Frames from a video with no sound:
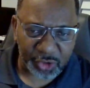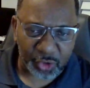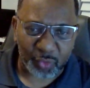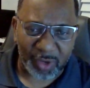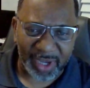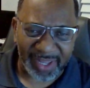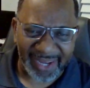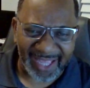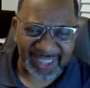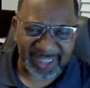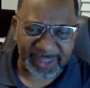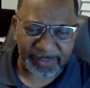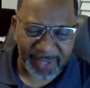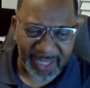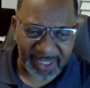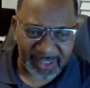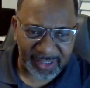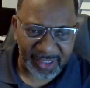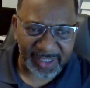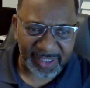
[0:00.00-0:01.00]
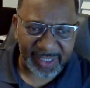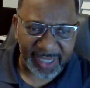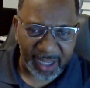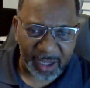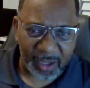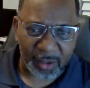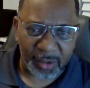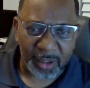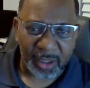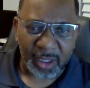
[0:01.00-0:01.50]
right now, especially
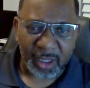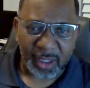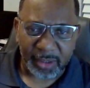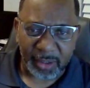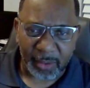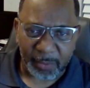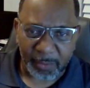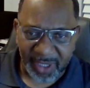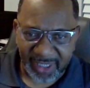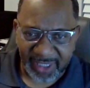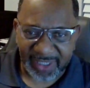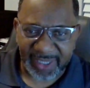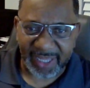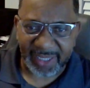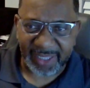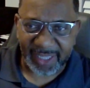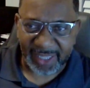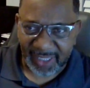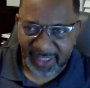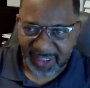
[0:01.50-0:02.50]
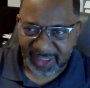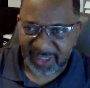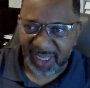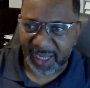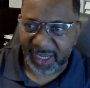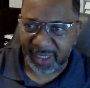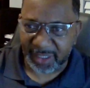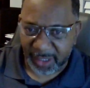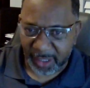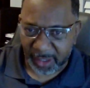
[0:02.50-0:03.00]
now, the money that they can
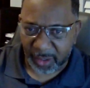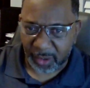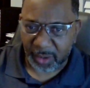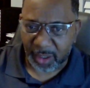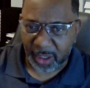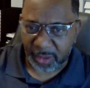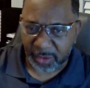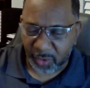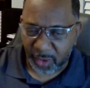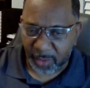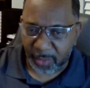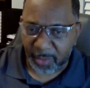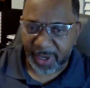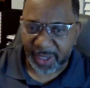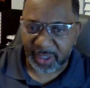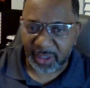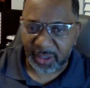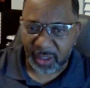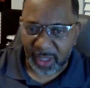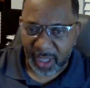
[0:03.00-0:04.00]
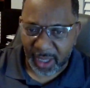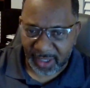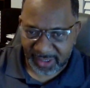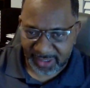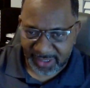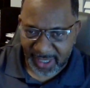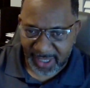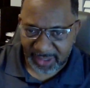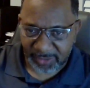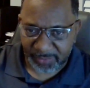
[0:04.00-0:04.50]
save there. I know a lot of
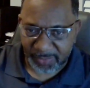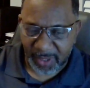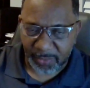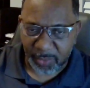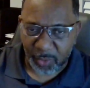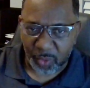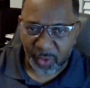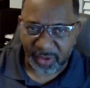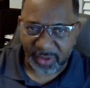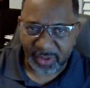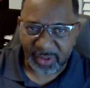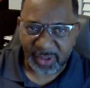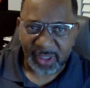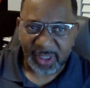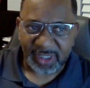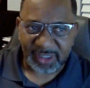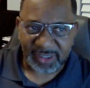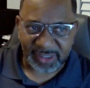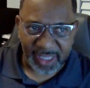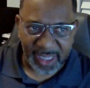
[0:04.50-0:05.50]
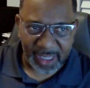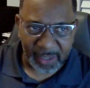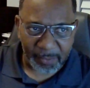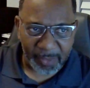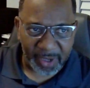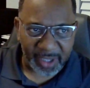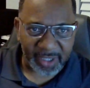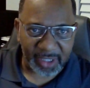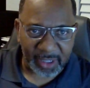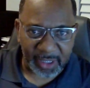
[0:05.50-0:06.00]
times people want to save
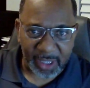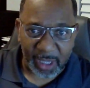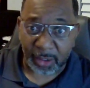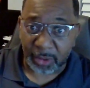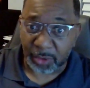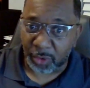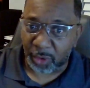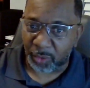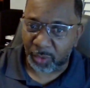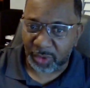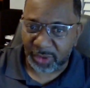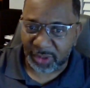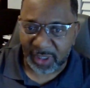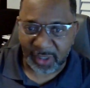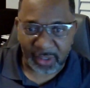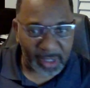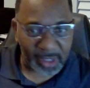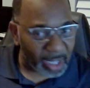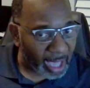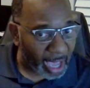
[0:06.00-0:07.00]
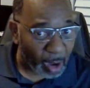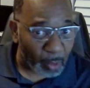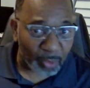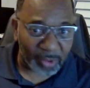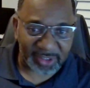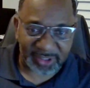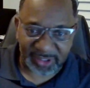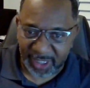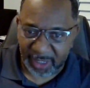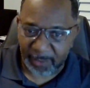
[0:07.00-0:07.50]
money, and I
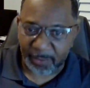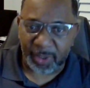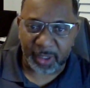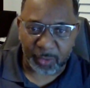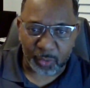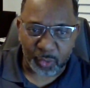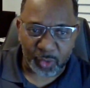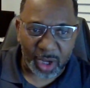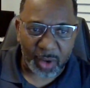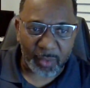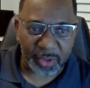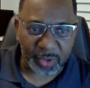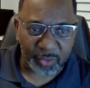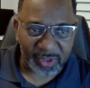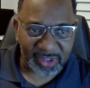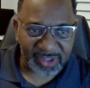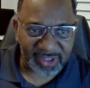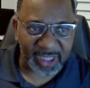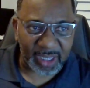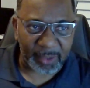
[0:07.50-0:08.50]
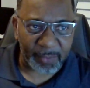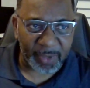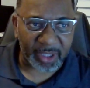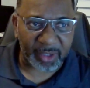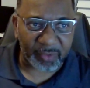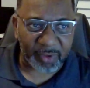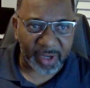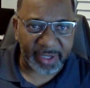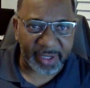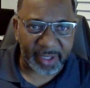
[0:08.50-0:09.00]
want to save money. We always want to save money
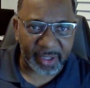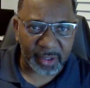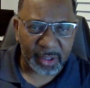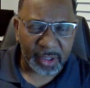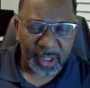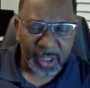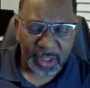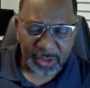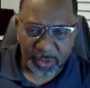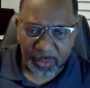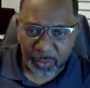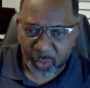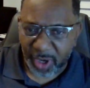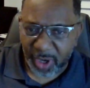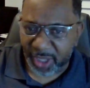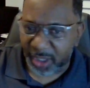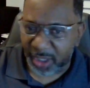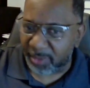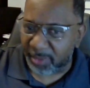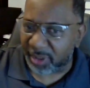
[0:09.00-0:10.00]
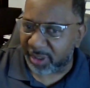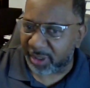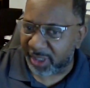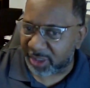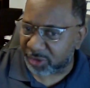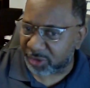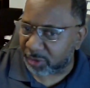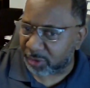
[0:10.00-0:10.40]
right there. So, Brian, I'm going to let you